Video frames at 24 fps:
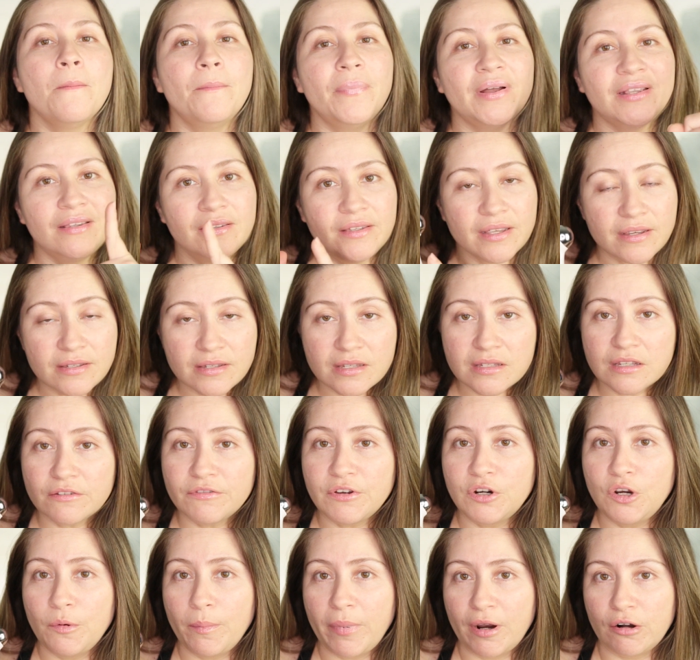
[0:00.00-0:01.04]
But this is a
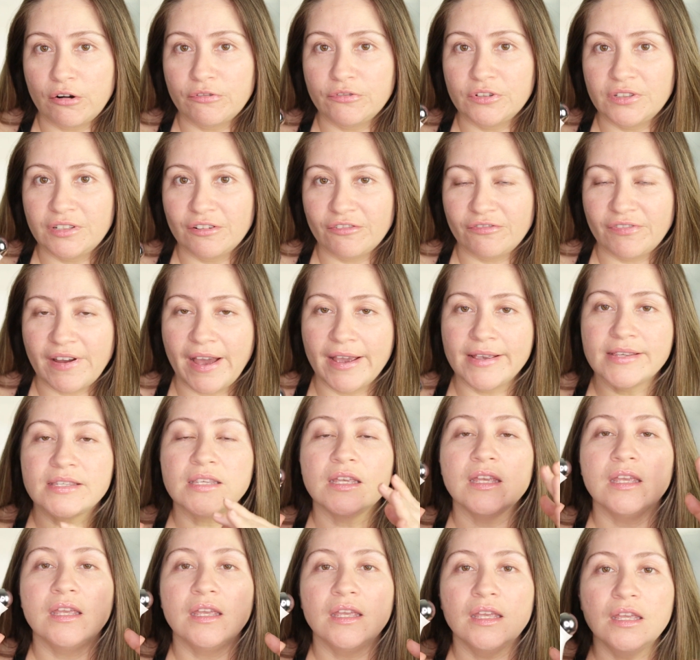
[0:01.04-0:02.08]
very powerful
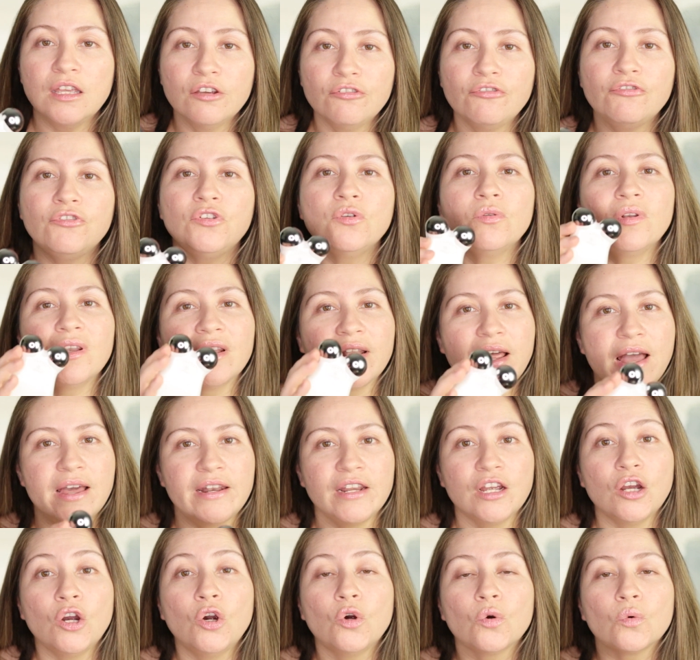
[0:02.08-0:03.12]
device if you let
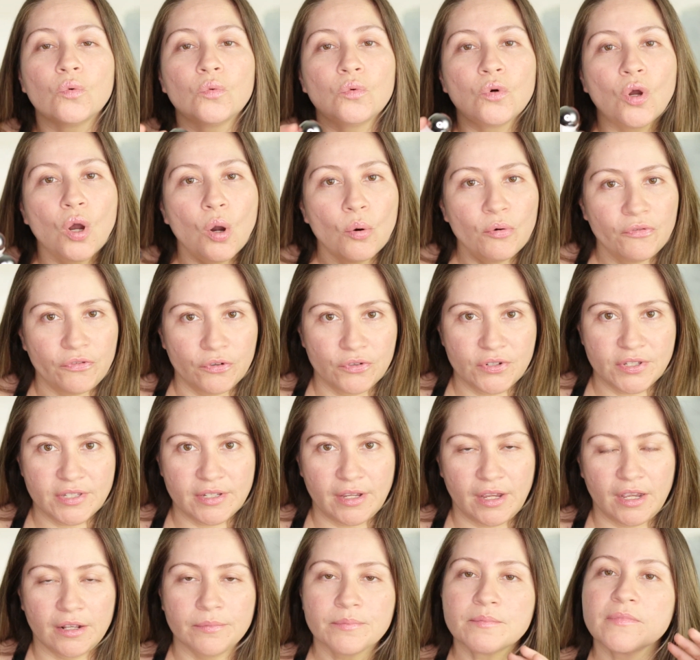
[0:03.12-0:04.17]
it grow with your
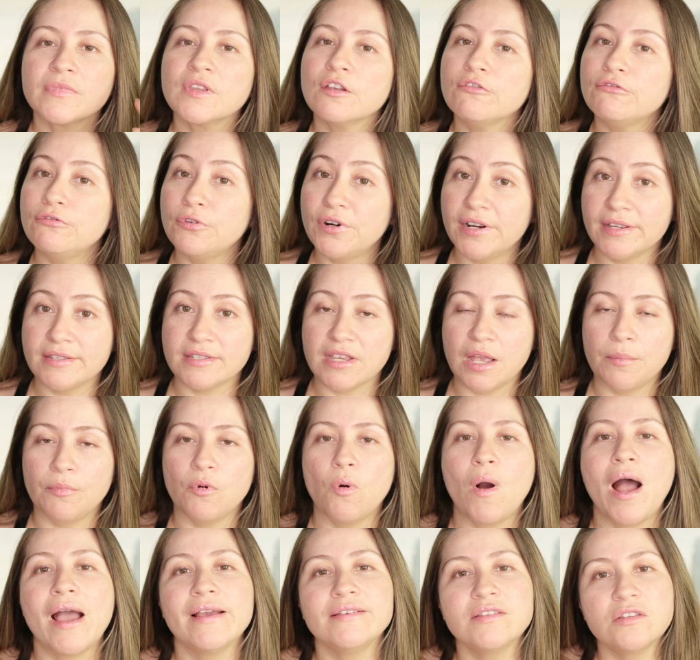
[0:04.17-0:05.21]
skin. For
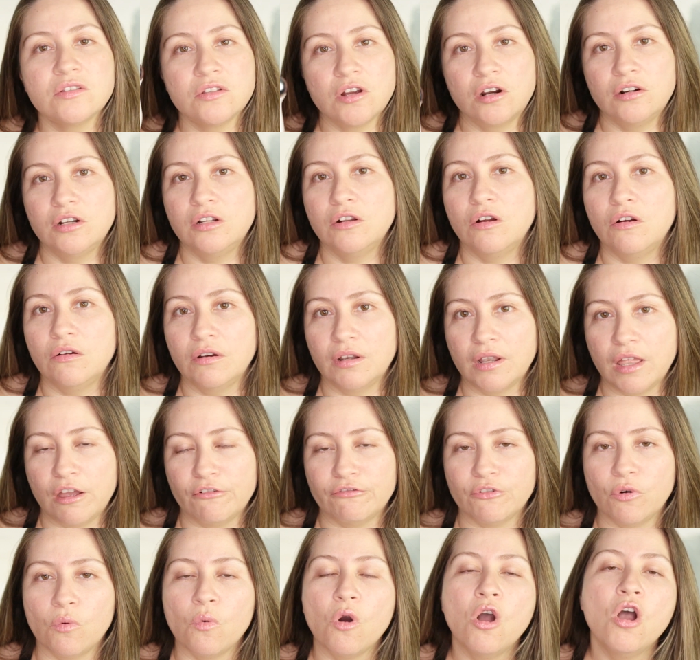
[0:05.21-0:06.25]
example, I started on
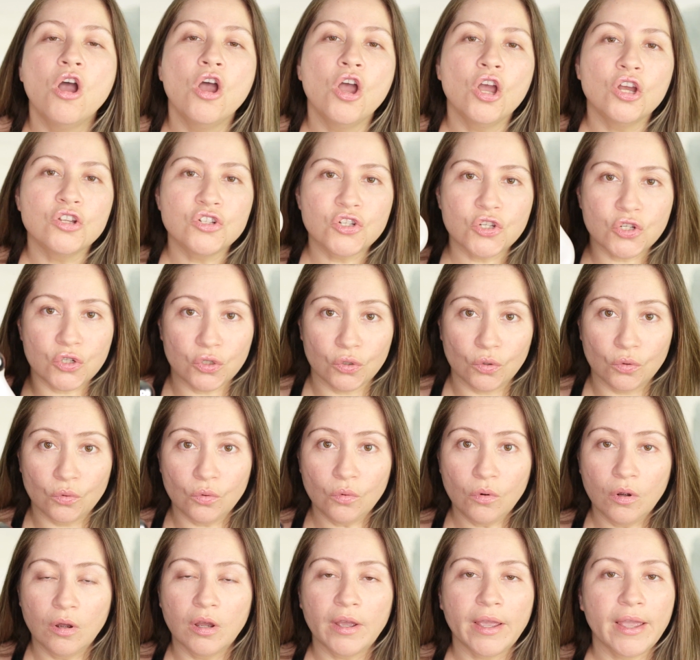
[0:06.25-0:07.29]
level
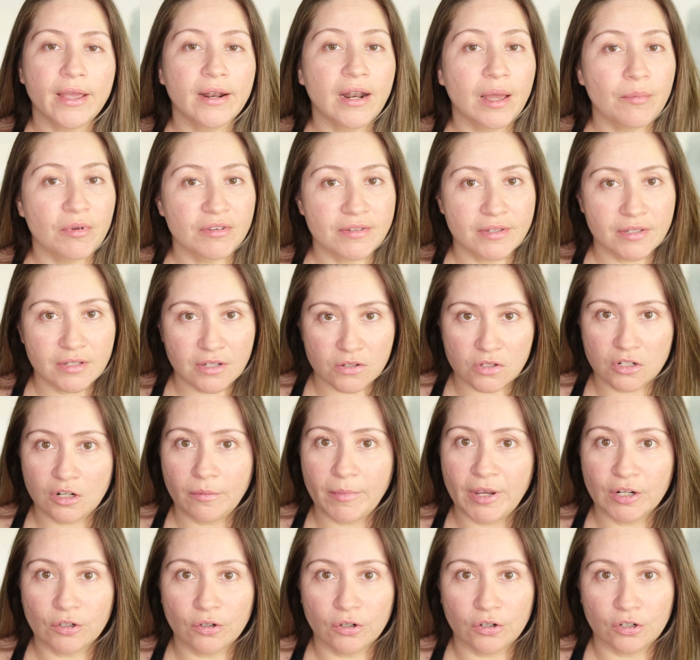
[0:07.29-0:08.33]
2, and I'm a seasonal
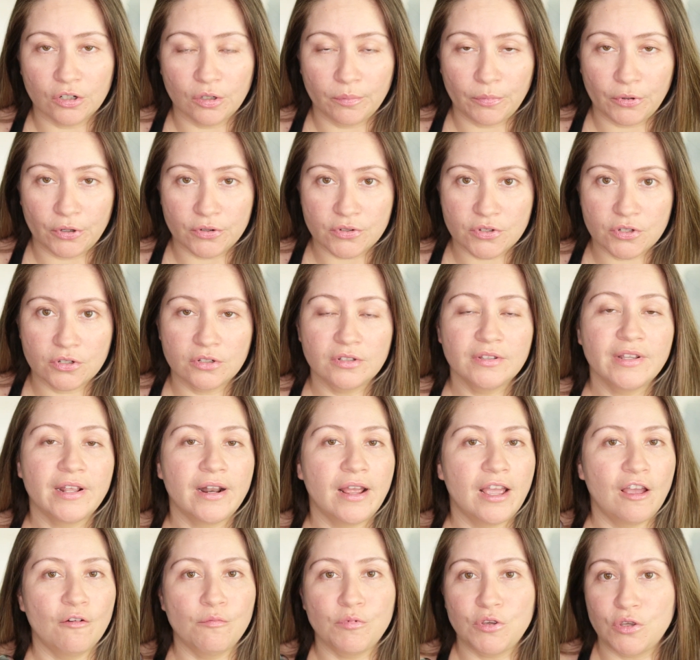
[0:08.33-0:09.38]
microcurrent person that
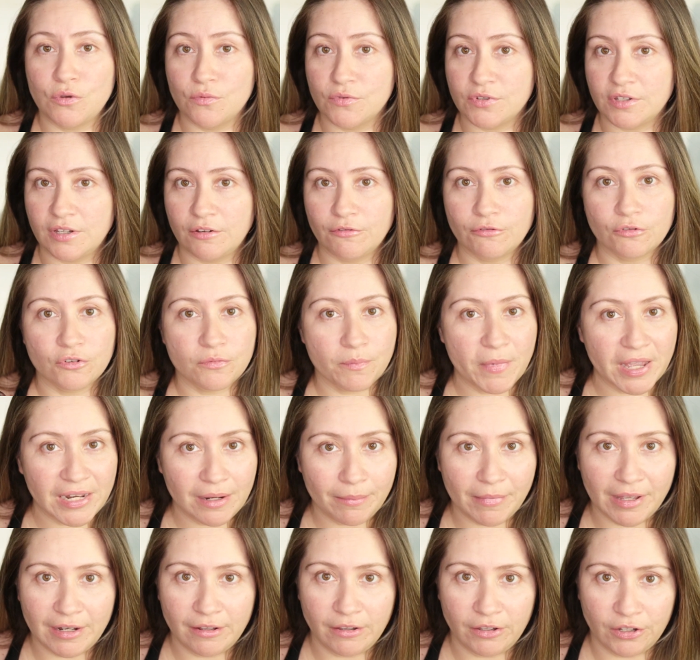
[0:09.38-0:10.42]
I have been using for
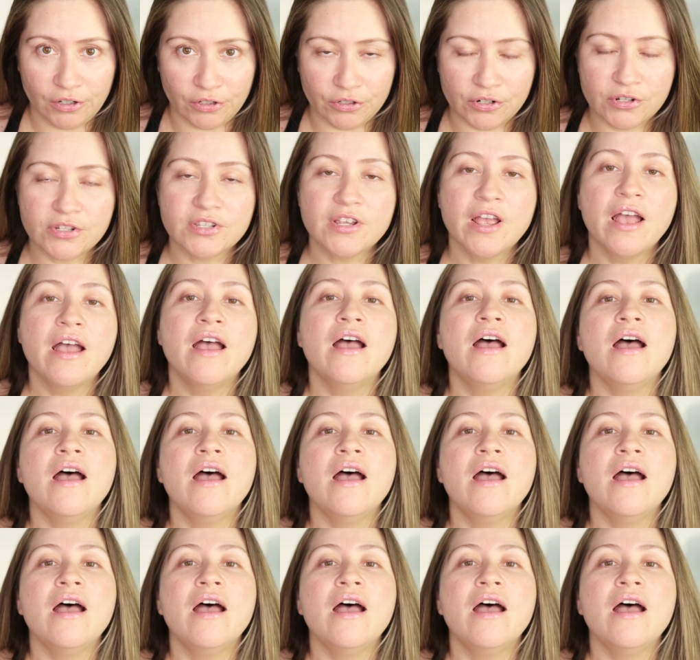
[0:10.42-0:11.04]
many, many years.